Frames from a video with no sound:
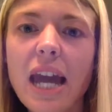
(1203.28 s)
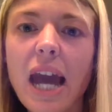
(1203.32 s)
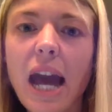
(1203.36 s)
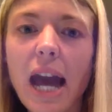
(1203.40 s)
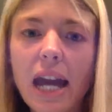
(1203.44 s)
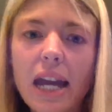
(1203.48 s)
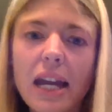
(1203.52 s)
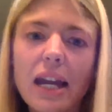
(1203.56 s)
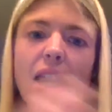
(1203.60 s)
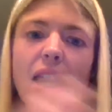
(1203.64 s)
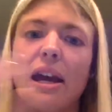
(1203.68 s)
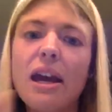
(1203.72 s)

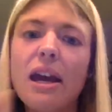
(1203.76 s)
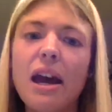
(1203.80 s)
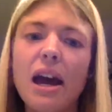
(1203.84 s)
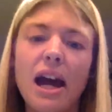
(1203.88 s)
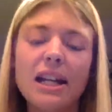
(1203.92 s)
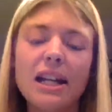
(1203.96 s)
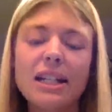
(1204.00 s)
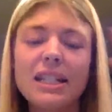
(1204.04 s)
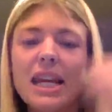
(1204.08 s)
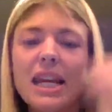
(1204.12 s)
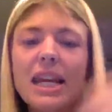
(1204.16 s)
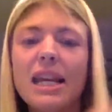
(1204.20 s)

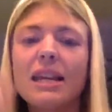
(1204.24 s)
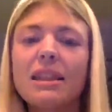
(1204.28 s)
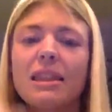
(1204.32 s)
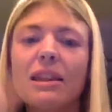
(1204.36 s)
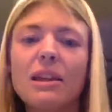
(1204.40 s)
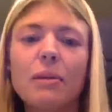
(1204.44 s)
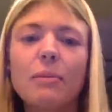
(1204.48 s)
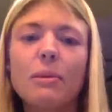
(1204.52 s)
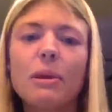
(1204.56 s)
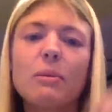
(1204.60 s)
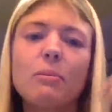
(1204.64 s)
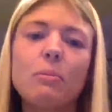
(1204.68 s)
I take
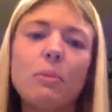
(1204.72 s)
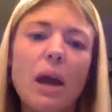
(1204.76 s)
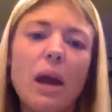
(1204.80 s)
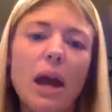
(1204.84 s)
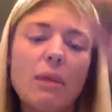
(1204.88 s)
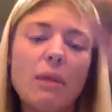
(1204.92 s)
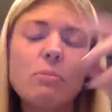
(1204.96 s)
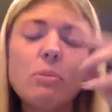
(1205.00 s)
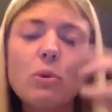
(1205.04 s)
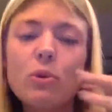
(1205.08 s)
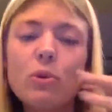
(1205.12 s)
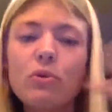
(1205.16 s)
them
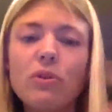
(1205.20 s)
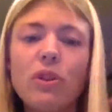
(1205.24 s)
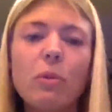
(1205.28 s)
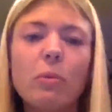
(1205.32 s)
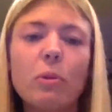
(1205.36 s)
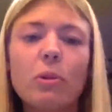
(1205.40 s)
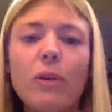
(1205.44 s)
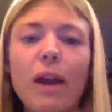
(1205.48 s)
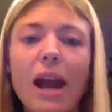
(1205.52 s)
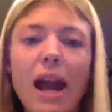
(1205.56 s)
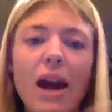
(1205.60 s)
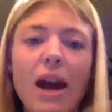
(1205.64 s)
and move them
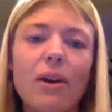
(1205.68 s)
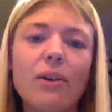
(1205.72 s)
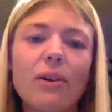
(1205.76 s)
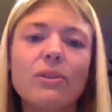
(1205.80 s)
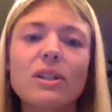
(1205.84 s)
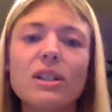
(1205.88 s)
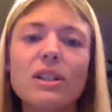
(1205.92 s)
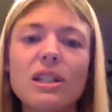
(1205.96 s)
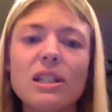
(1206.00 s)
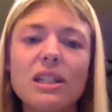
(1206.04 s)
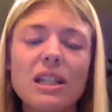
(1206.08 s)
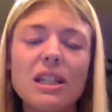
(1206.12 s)

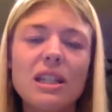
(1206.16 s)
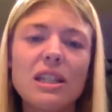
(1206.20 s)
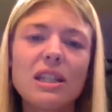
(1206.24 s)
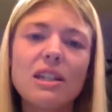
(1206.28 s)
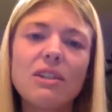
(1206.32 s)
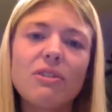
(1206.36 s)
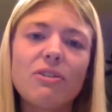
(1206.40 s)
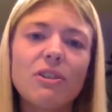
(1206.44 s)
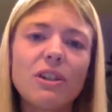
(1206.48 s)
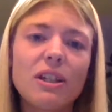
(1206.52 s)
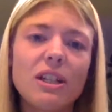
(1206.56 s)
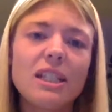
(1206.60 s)
around to the
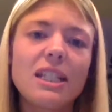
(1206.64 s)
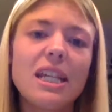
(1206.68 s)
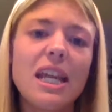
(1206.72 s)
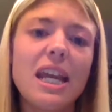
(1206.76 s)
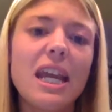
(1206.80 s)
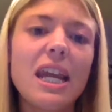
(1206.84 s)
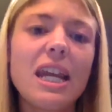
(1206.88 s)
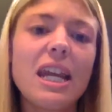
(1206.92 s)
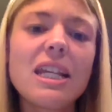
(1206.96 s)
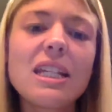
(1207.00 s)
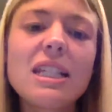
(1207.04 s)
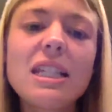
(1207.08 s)
different
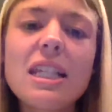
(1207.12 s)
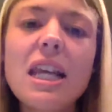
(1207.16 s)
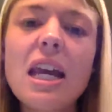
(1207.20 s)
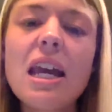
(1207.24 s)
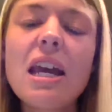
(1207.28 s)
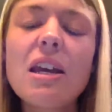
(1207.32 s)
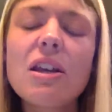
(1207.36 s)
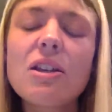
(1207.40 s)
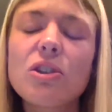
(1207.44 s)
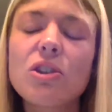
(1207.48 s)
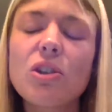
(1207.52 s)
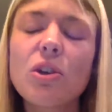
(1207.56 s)
days.
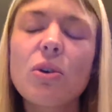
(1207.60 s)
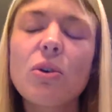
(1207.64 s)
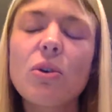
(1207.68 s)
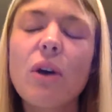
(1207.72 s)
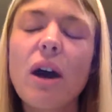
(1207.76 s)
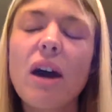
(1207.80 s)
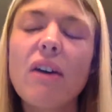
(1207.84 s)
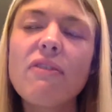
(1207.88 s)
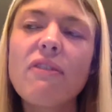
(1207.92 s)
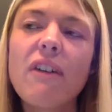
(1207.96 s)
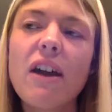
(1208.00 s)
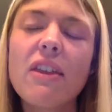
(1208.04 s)
So
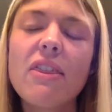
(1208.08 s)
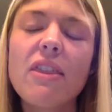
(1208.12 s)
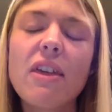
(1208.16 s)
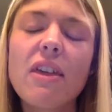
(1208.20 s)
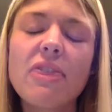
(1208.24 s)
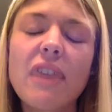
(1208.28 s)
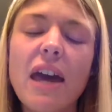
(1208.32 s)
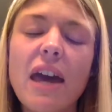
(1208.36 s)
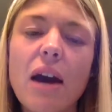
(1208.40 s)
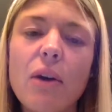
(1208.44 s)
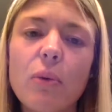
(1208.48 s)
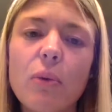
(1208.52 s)
I find
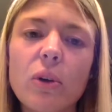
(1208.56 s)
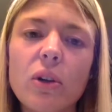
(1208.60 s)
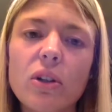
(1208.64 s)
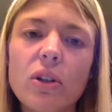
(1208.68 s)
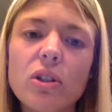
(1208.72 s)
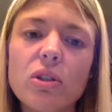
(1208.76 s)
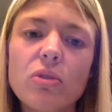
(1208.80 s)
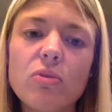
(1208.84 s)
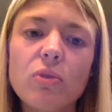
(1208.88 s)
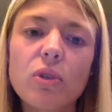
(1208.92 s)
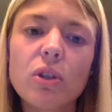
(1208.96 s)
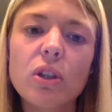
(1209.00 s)
that
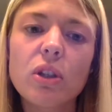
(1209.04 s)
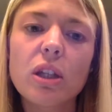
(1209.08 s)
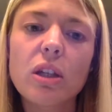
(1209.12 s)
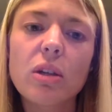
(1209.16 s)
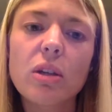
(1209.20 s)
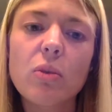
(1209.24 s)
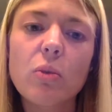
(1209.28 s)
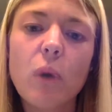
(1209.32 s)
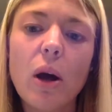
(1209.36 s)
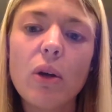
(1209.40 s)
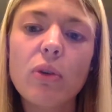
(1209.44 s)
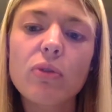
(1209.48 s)
works
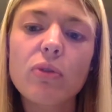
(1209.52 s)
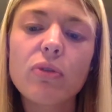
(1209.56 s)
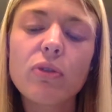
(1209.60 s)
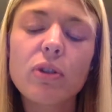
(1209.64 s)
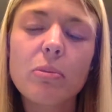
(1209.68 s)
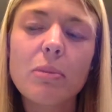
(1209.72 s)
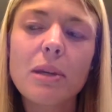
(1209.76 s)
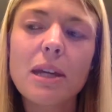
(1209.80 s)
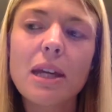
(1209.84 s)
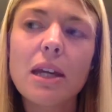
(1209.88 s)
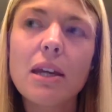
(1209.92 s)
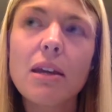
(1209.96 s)
really well for
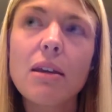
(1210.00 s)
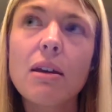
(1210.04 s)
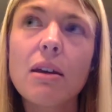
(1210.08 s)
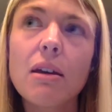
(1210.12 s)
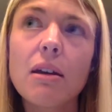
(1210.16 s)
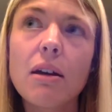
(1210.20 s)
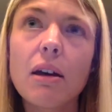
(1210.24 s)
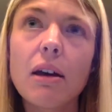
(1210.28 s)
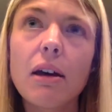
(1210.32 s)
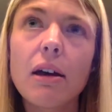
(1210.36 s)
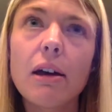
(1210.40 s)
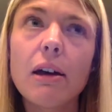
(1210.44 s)
me.
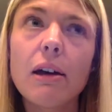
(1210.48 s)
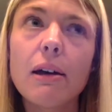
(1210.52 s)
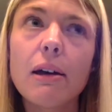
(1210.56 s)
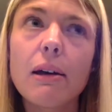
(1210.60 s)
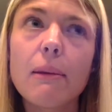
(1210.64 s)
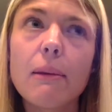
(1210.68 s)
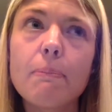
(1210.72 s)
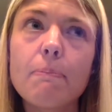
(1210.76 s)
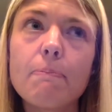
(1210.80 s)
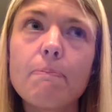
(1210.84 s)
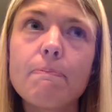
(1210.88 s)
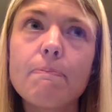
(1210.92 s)

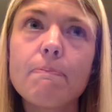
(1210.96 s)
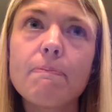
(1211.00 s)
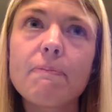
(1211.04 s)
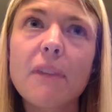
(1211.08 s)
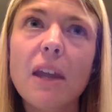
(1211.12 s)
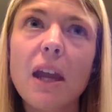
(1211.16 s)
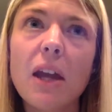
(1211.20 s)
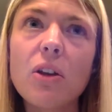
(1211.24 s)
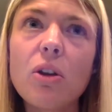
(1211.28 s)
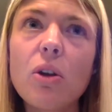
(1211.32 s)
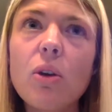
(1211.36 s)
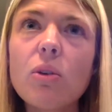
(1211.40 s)

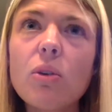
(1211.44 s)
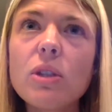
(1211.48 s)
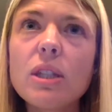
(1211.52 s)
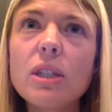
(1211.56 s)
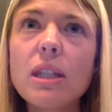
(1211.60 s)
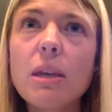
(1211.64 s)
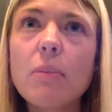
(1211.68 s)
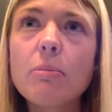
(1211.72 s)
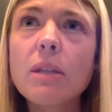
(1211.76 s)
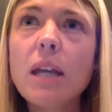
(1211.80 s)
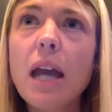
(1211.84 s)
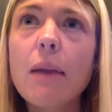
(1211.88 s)
I know
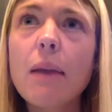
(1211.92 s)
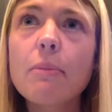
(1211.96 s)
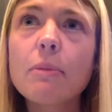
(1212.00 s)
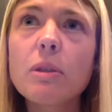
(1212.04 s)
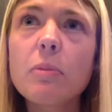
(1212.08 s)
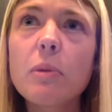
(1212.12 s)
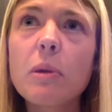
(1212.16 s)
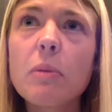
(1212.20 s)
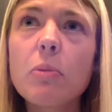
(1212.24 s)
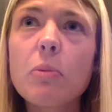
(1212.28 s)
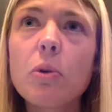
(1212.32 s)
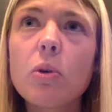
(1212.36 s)
sometimes
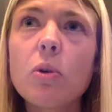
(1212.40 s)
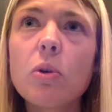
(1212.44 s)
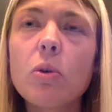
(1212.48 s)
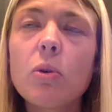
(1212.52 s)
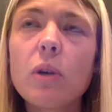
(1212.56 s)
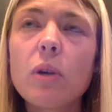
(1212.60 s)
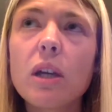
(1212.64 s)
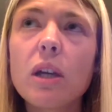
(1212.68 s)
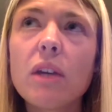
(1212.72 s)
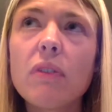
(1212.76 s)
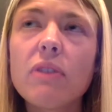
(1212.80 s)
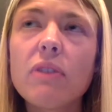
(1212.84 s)

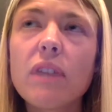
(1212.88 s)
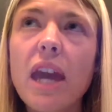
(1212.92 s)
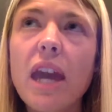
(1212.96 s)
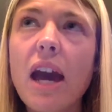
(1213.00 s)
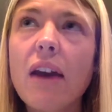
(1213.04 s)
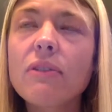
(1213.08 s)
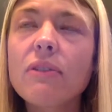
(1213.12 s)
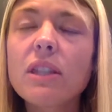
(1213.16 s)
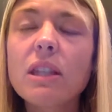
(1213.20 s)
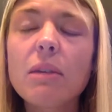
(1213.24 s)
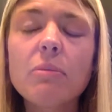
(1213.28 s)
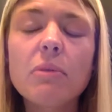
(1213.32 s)
people, if they
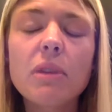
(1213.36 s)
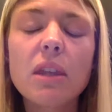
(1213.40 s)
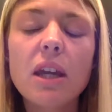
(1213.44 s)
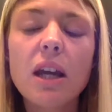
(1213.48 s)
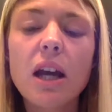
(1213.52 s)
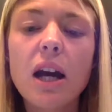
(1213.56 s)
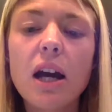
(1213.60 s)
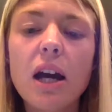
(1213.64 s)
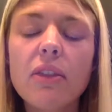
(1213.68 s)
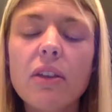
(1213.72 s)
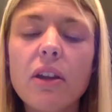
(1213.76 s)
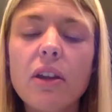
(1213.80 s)
have something
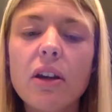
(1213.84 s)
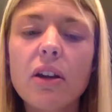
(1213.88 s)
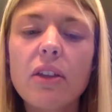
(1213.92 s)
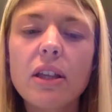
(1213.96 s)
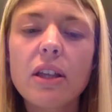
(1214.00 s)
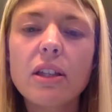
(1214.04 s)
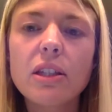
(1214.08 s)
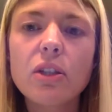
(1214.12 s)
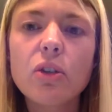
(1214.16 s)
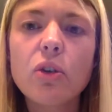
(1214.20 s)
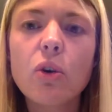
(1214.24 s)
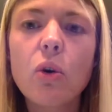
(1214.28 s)
on there
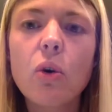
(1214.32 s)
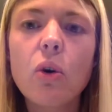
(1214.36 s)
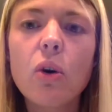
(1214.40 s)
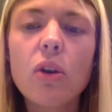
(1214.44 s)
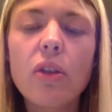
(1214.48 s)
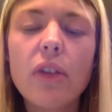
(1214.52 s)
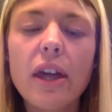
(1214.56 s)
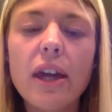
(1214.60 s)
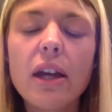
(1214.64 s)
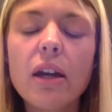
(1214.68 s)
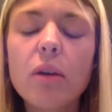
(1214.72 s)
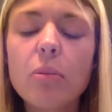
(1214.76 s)
that's a goal,
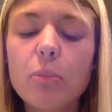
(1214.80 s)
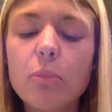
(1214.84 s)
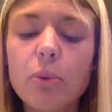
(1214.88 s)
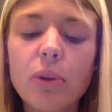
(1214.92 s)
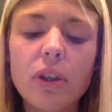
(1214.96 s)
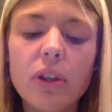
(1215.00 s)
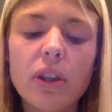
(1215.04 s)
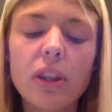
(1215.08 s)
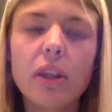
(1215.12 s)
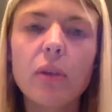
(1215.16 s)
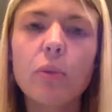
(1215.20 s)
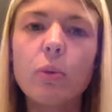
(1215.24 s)
they
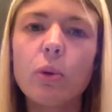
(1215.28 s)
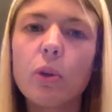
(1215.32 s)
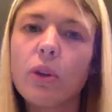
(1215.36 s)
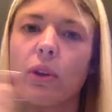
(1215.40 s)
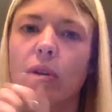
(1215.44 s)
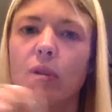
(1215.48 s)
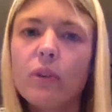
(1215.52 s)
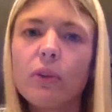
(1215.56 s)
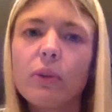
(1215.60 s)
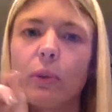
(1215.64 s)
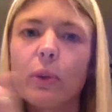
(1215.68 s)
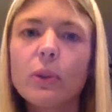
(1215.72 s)
completely
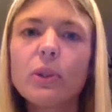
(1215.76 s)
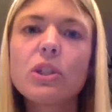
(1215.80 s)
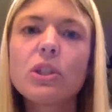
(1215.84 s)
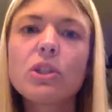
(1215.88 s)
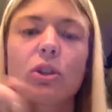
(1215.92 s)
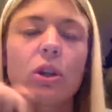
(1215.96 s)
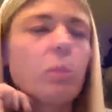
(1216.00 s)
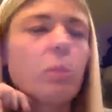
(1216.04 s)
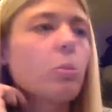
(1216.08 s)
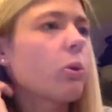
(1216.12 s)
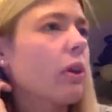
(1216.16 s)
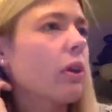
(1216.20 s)
will
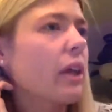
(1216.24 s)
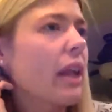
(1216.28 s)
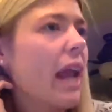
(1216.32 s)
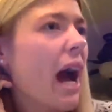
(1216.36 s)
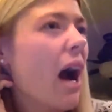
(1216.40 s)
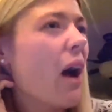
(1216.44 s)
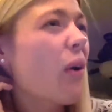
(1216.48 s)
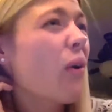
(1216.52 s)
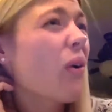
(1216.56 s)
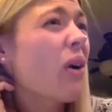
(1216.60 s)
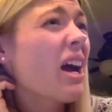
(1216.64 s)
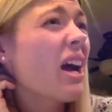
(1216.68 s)
scribble it
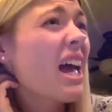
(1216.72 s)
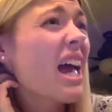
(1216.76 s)
out.